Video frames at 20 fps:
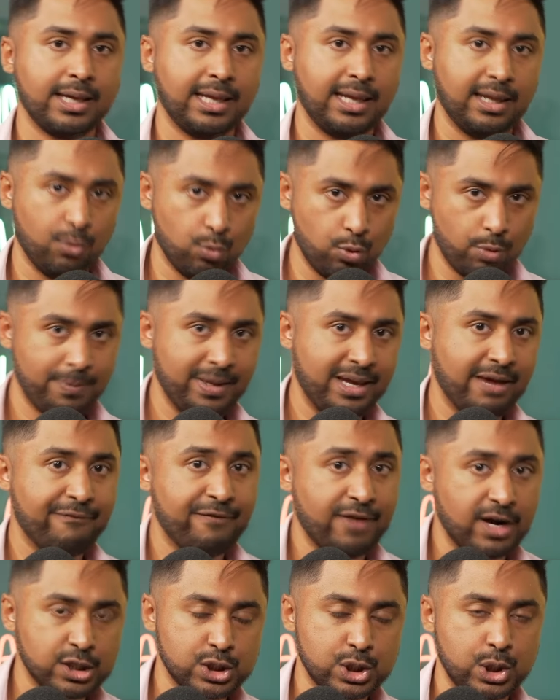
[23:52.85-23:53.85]
It will be a
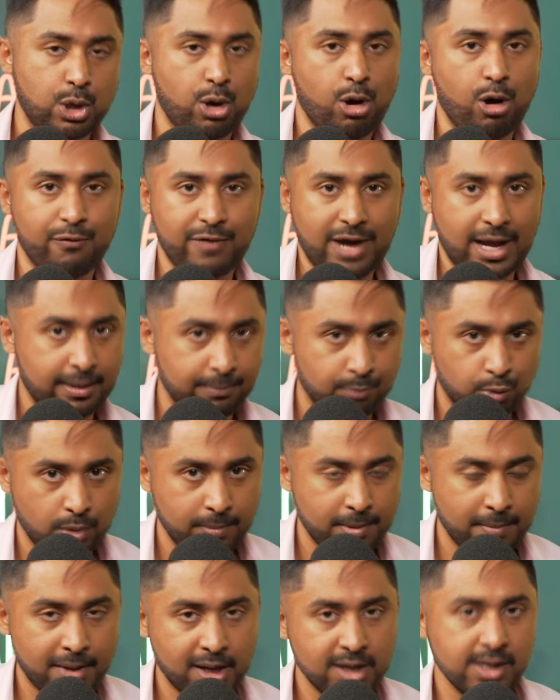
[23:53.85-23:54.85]
function of
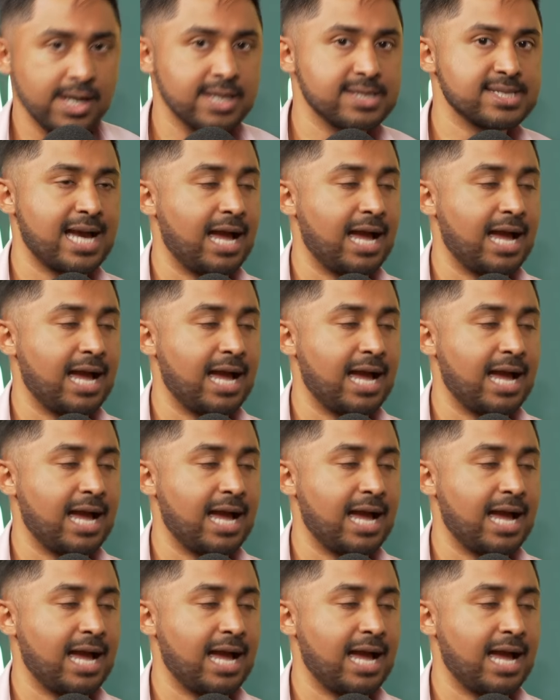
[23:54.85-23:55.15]
unemployment markets,